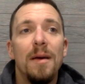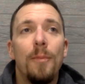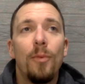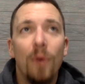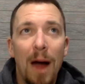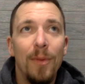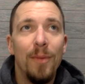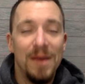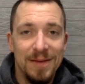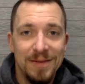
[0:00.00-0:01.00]

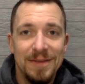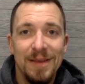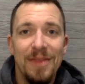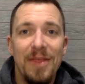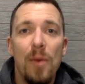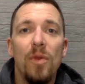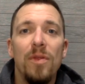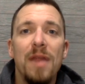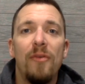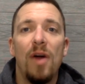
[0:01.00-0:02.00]
problem is they will
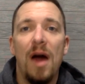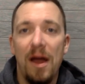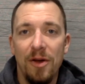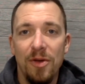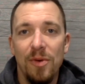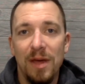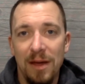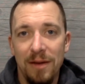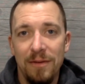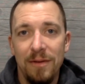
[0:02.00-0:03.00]
never hire you again.